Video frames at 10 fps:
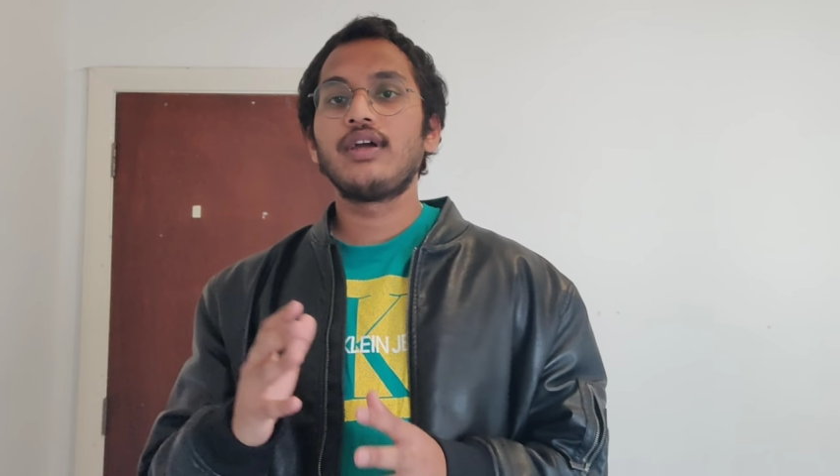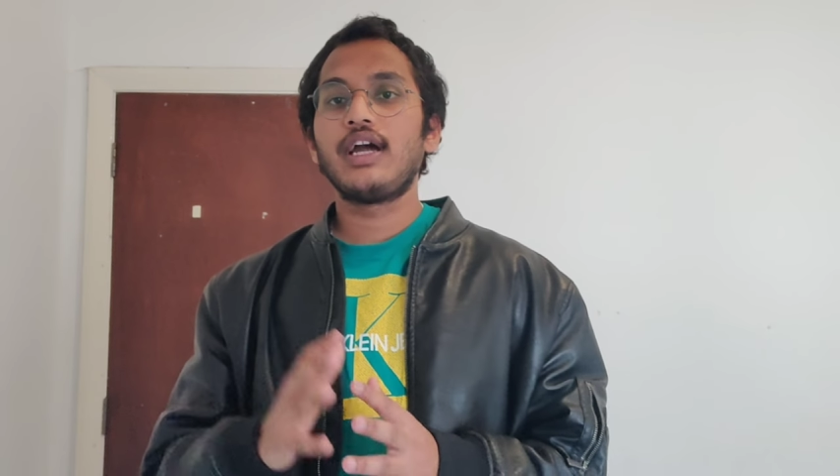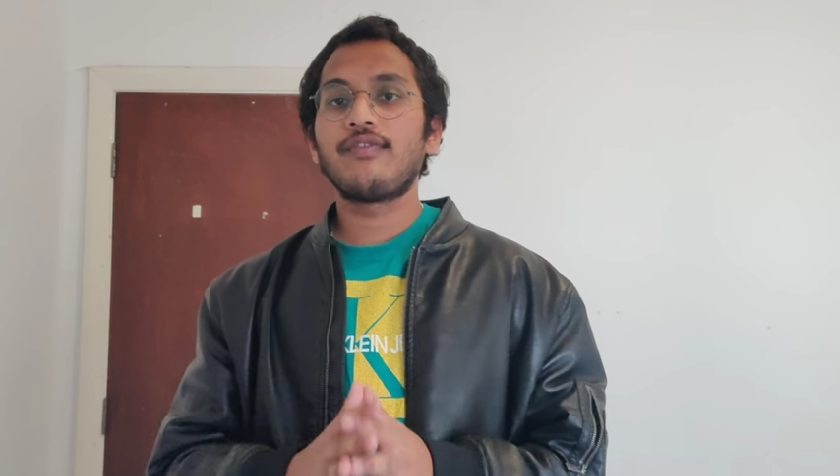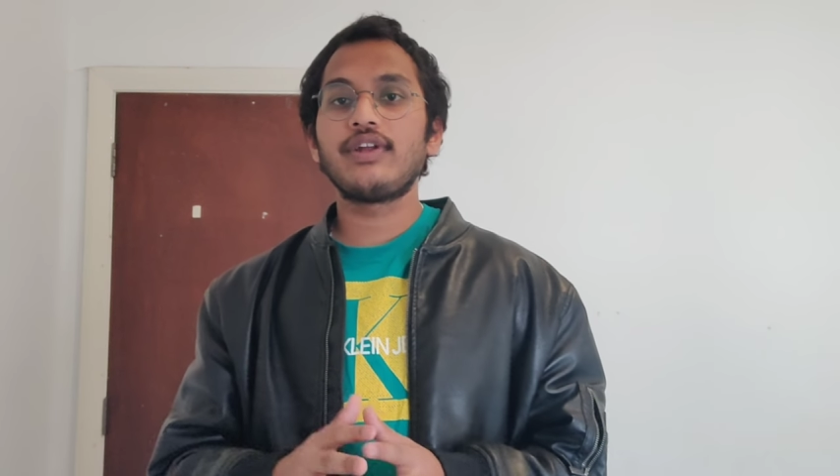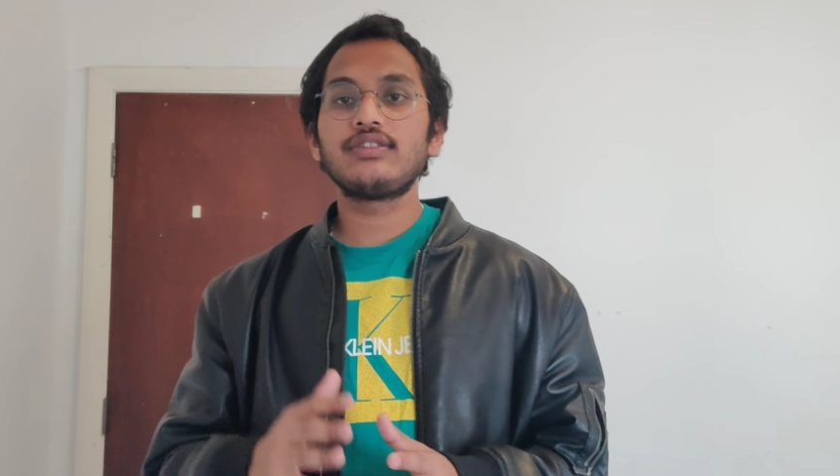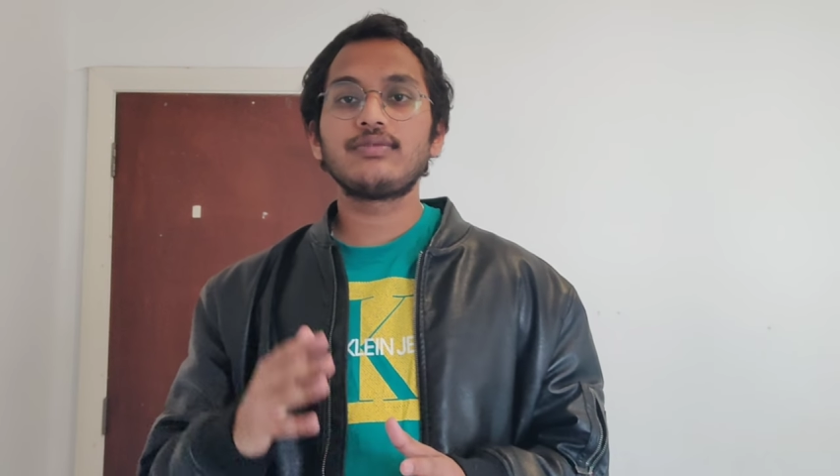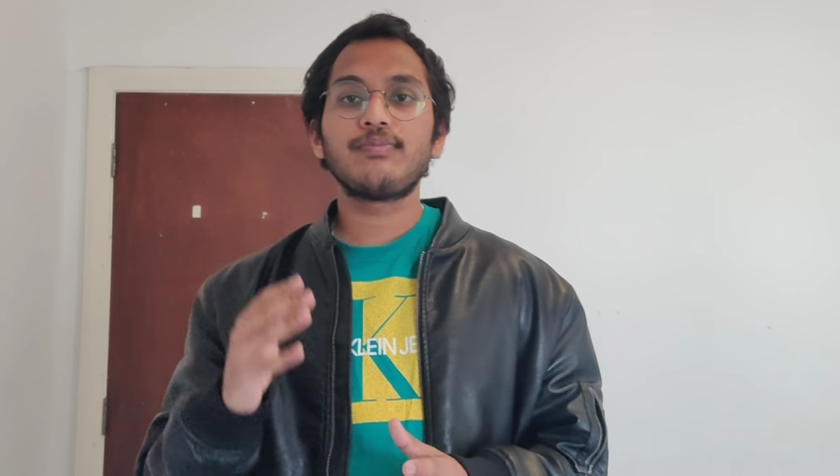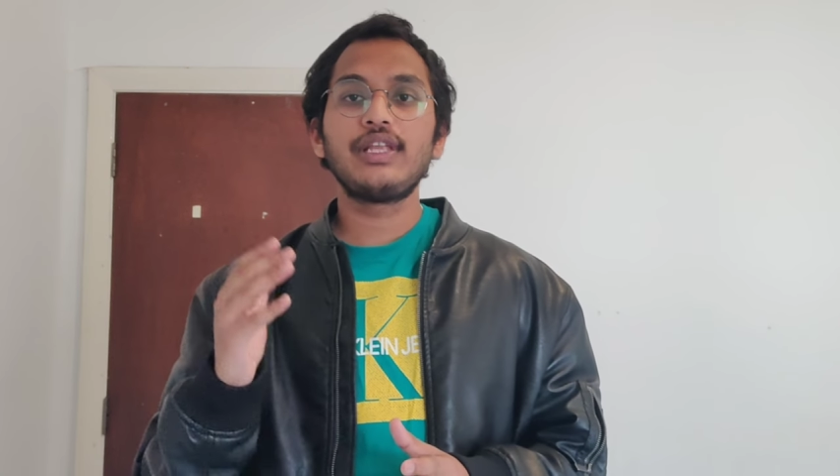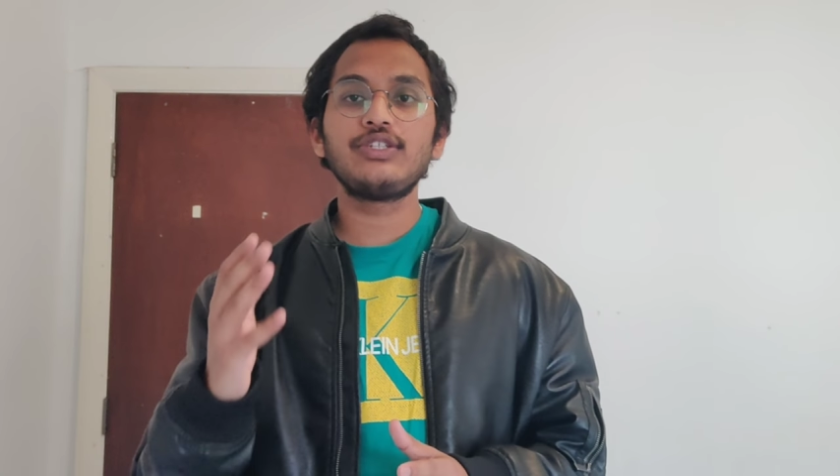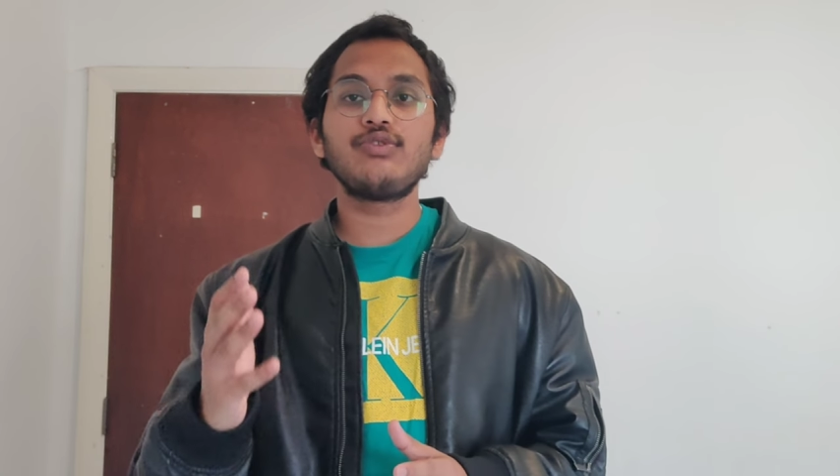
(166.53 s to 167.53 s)
And friends,
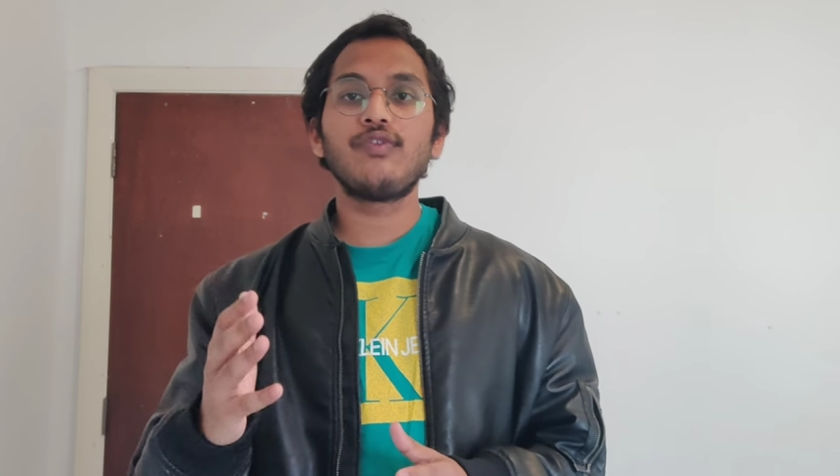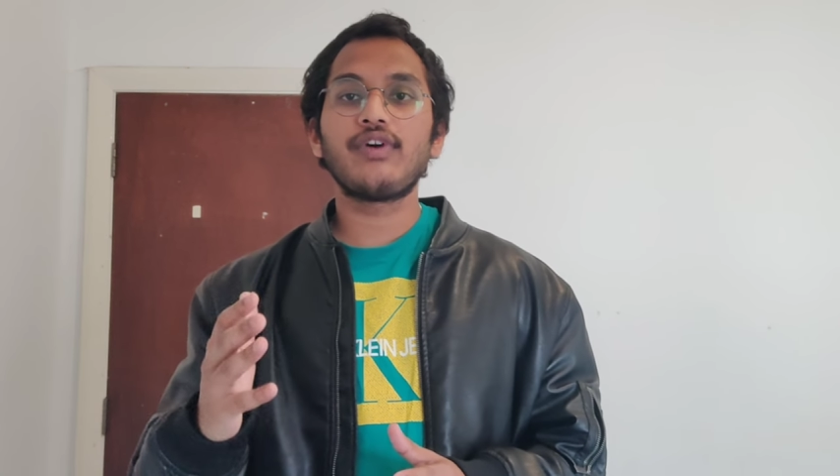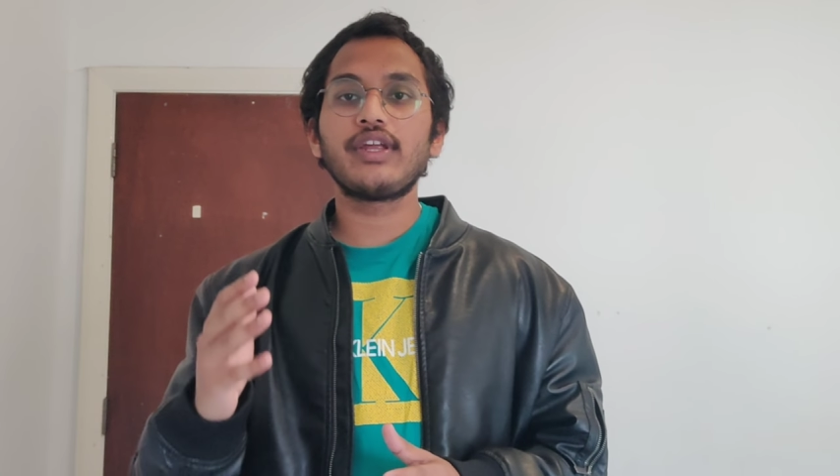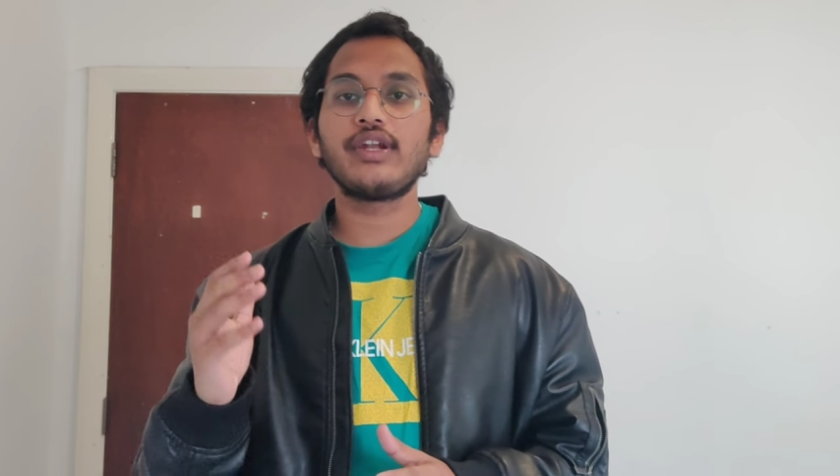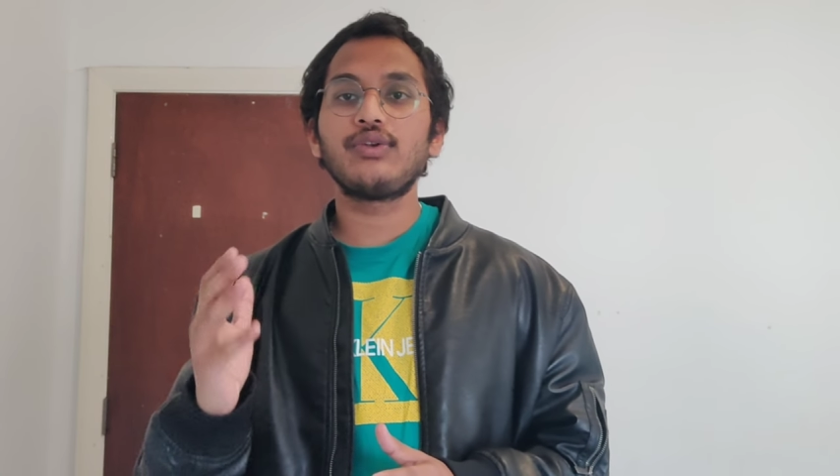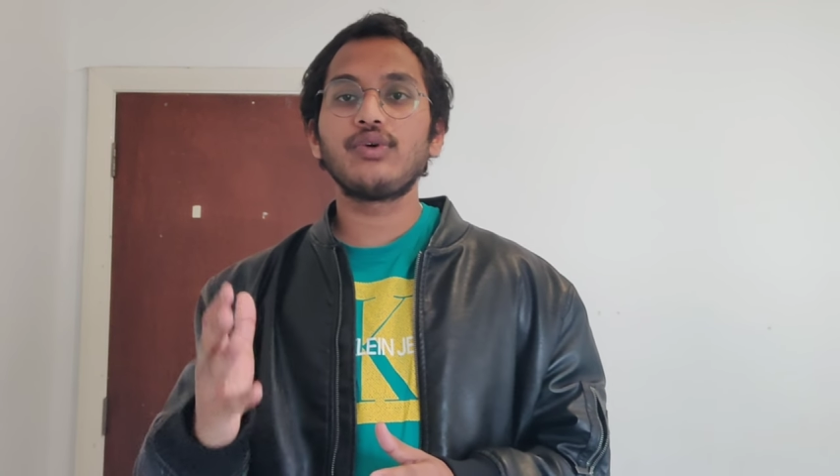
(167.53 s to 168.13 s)
please don't forget